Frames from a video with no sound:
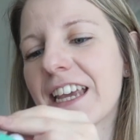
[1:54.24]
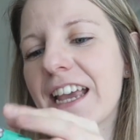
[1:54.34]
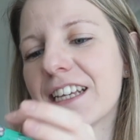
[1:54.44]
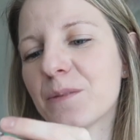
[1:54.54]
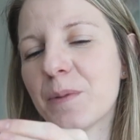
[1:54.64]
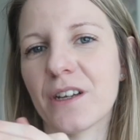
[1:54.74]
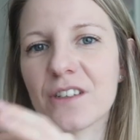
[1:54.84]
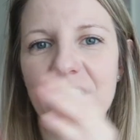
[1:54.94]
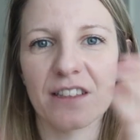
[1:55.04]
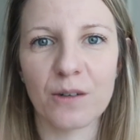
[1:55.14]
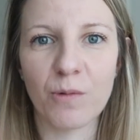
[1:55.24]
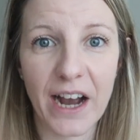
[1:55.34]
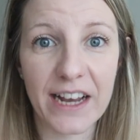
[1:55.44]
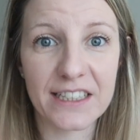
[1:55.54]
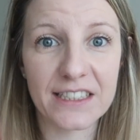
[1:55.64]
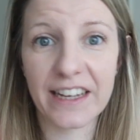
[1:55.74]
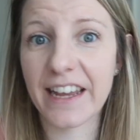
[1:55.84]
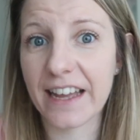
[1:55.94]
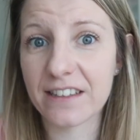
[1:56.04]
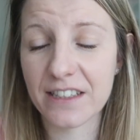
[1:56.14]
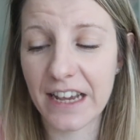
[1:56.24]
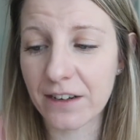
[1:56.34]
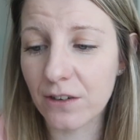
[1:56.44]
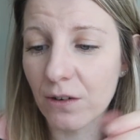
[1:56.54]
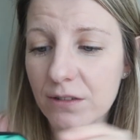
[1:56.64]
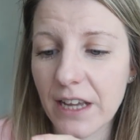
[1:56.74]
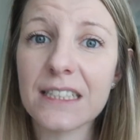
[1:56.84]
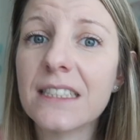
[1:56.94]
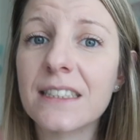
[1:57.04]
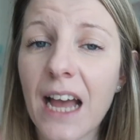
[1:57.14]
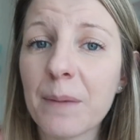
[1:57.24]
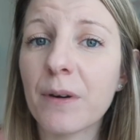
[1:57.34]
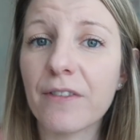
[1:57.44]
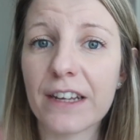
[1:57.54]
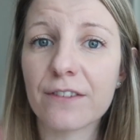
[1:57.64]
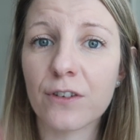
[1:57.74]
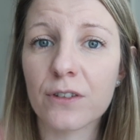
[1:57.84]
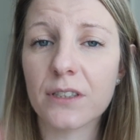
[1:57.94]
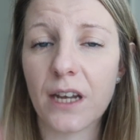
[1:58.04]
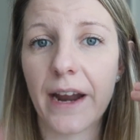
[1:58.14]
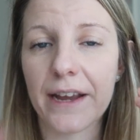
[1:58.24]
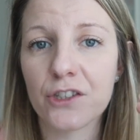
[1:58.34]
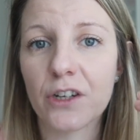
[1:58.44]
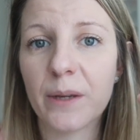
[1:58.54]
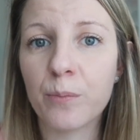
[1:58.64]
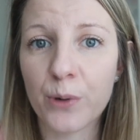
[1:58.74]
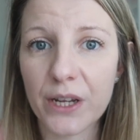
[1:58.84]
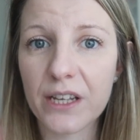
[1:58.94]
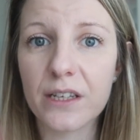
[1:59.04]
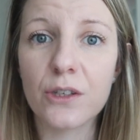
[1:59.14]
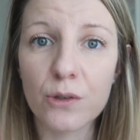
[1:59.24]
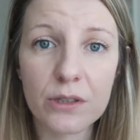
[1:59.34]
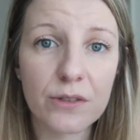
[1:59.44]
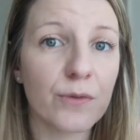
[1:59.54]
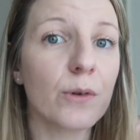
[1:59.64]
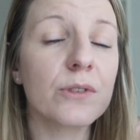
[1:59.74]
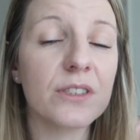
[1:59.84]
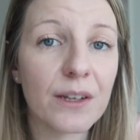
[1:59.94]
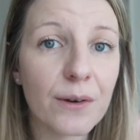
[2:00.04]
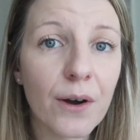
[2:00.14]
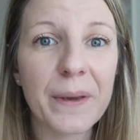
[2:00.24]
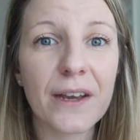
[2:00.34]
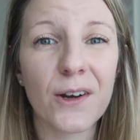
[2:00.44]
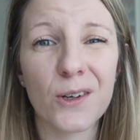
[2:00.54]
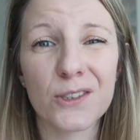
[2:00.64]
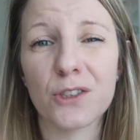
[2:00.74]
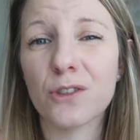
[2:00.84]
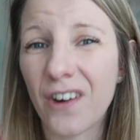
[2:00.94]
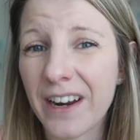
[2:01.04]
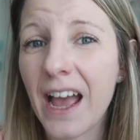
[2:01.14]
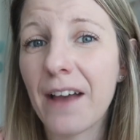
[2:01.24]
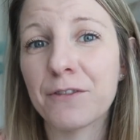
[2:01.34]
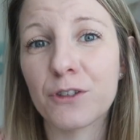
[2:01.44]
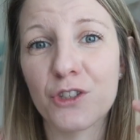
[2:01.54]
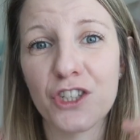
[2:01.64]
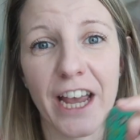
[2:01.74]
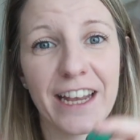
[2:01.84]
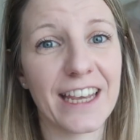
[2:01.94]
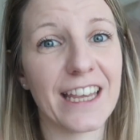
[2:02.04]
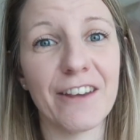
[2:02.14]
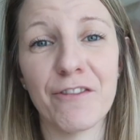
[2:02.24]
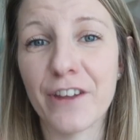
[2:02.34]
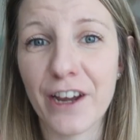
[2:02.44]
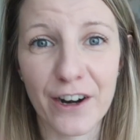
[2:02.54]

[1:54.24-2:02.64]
case because otherwise they get tangled. These type of headphones are actually pretty useful still because you don't have to check if they